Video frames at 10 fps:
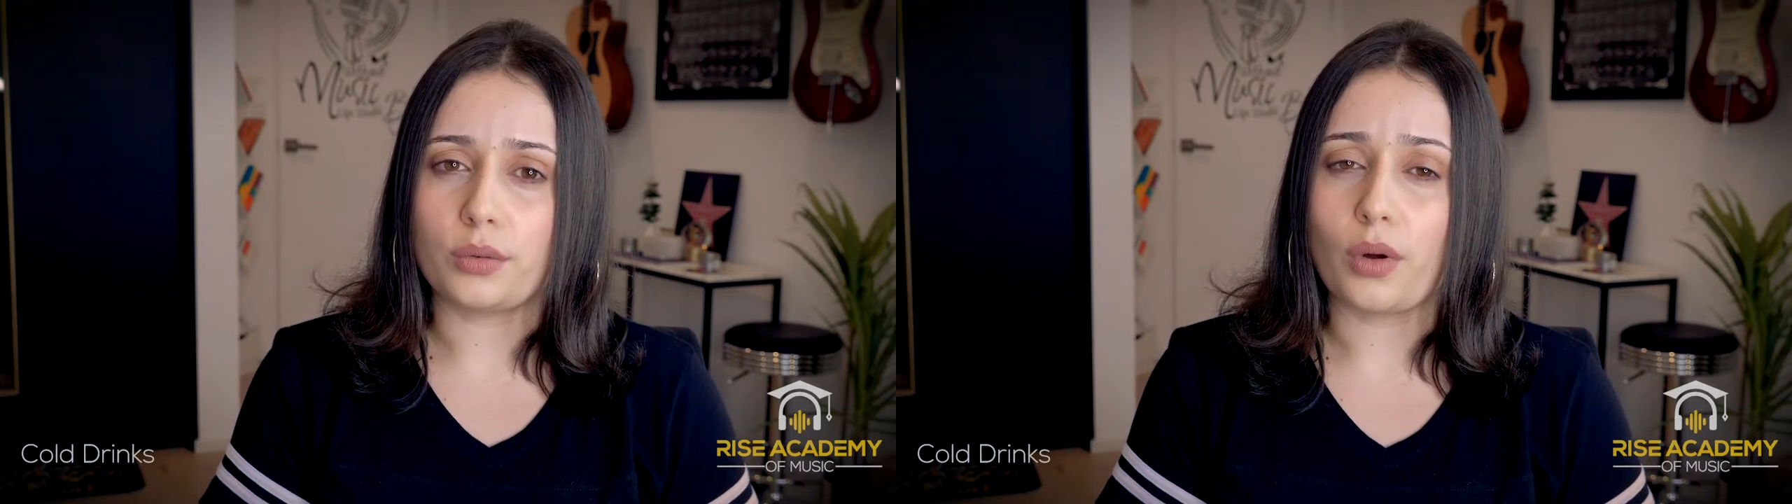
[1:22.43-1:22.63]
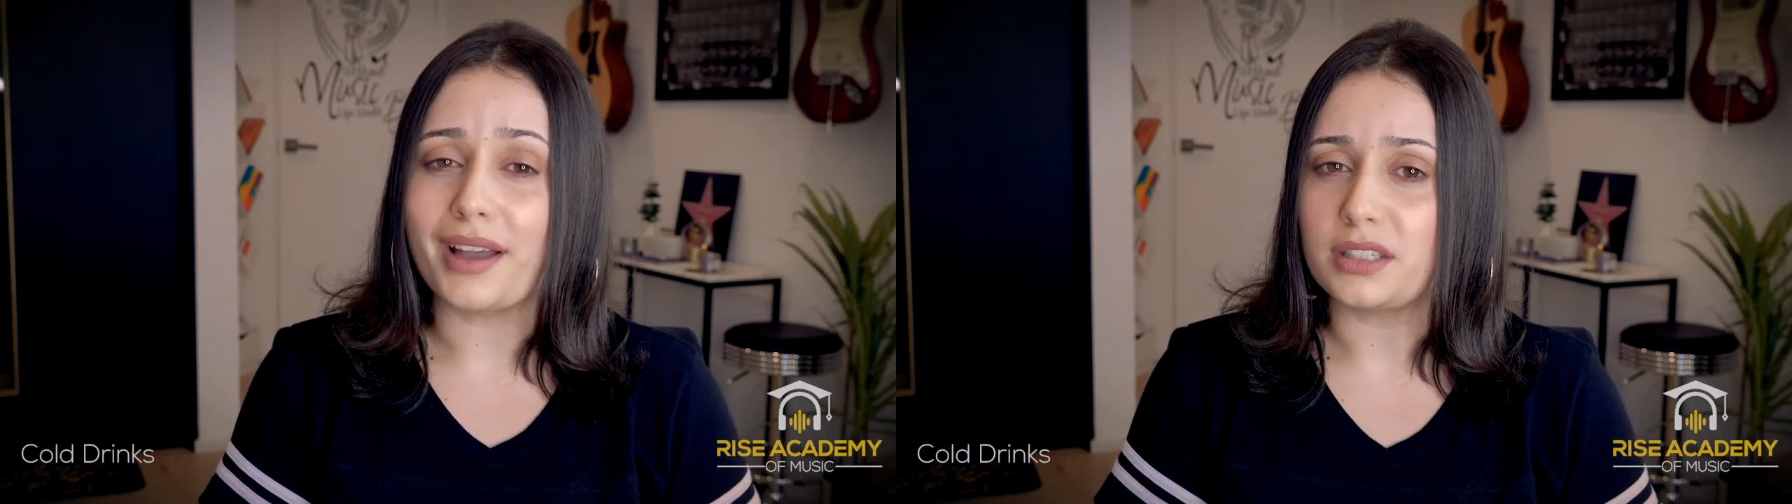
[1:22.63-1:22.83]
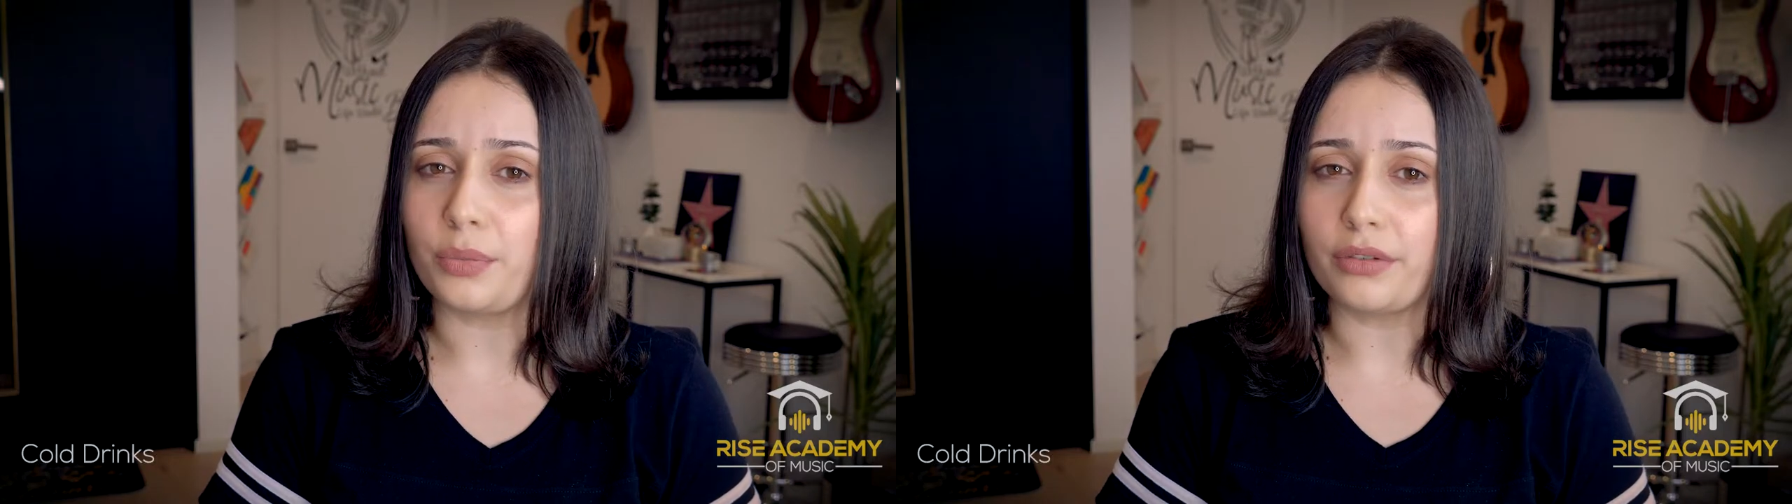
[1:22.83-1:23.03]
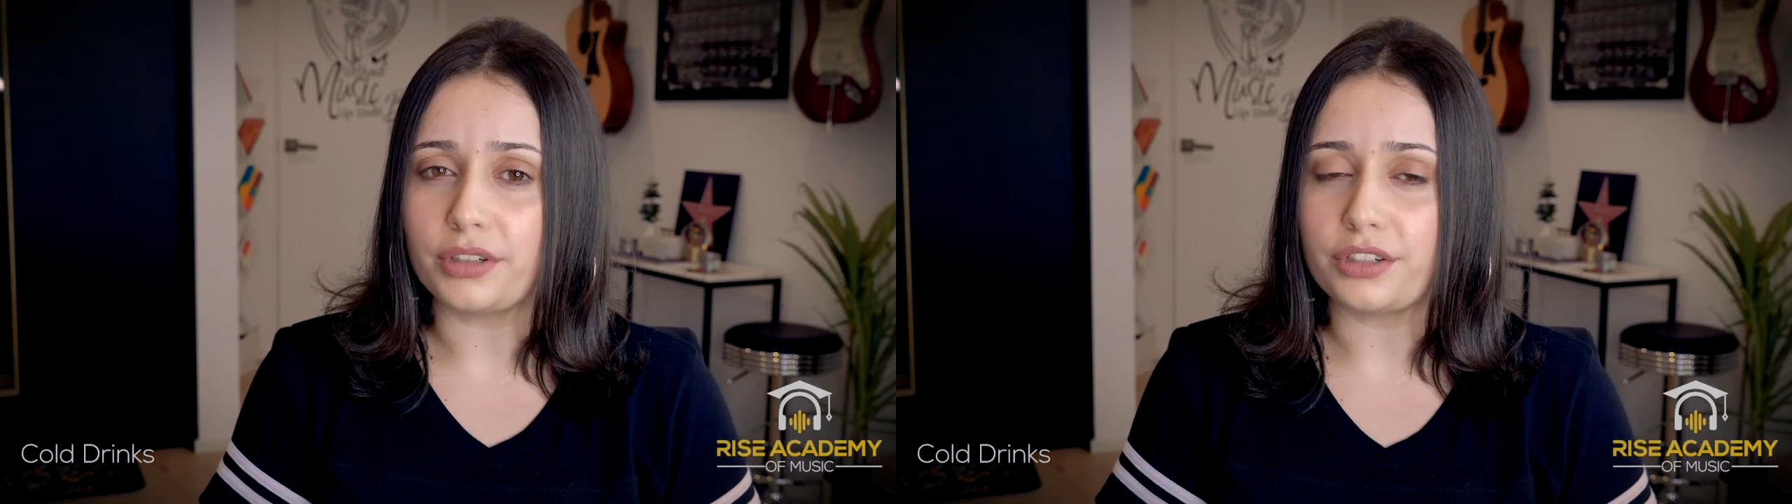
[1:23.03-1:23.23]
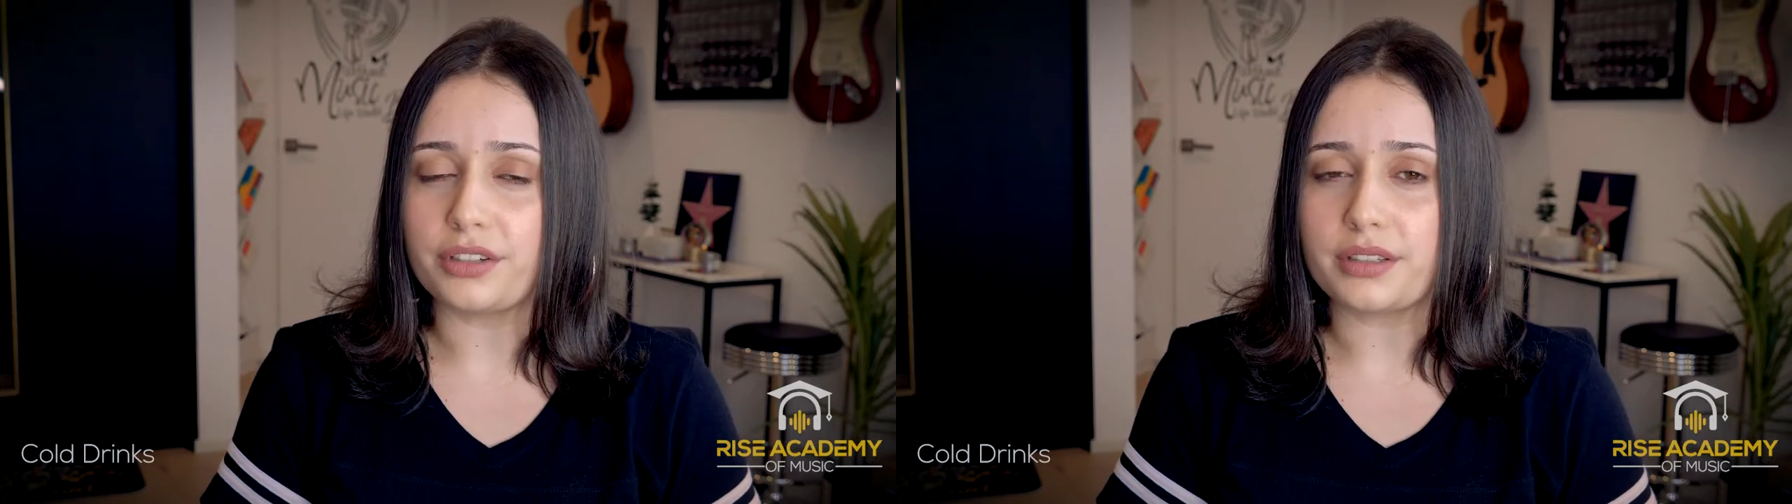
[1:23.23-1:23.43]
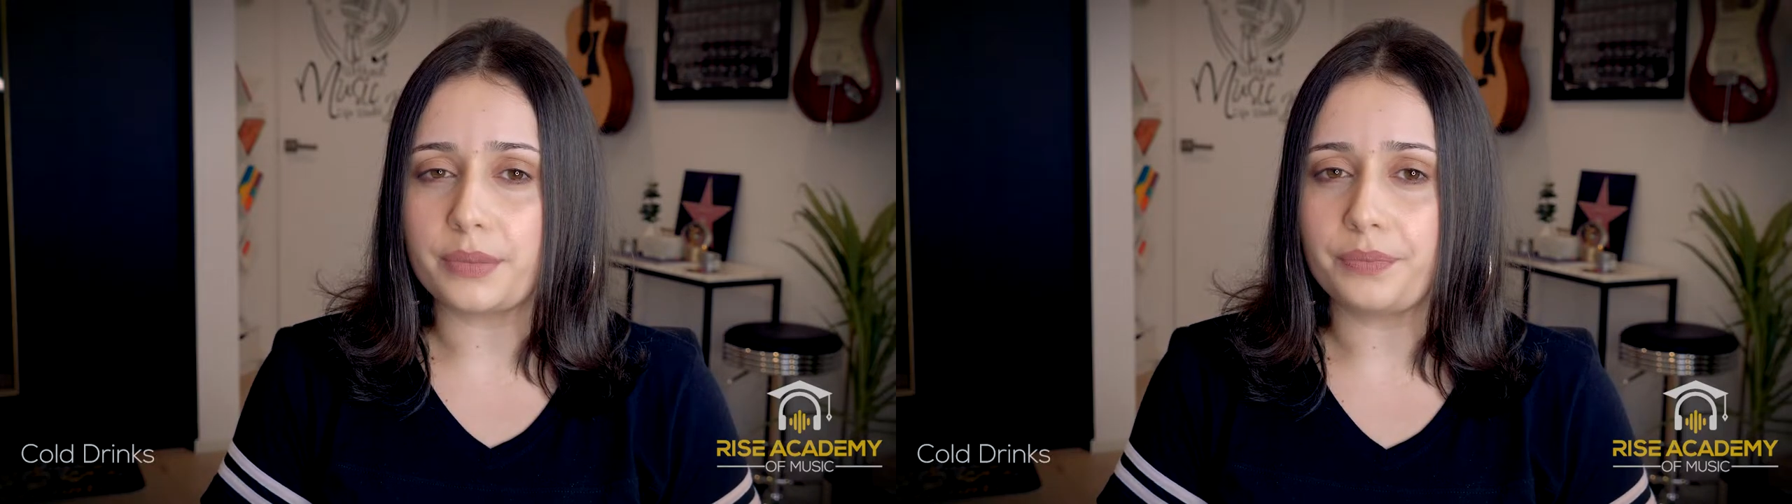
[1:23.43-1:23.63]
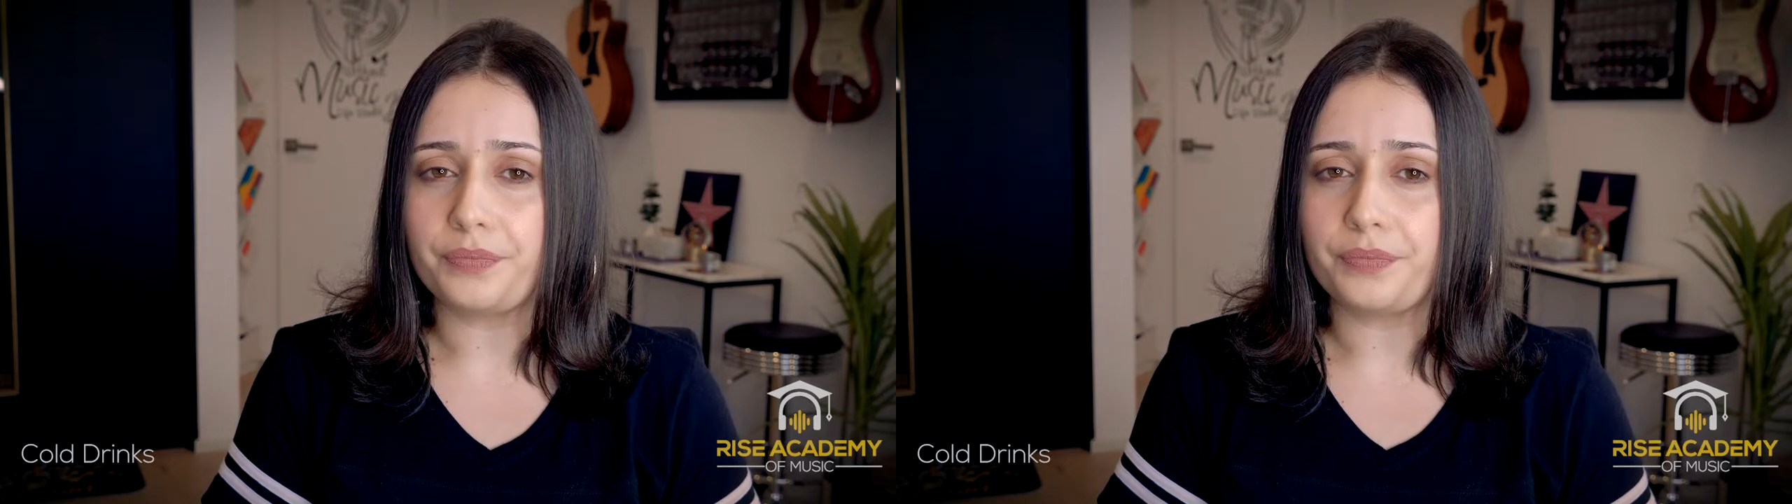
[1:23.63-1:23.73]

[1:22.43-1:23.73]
or iced beverages,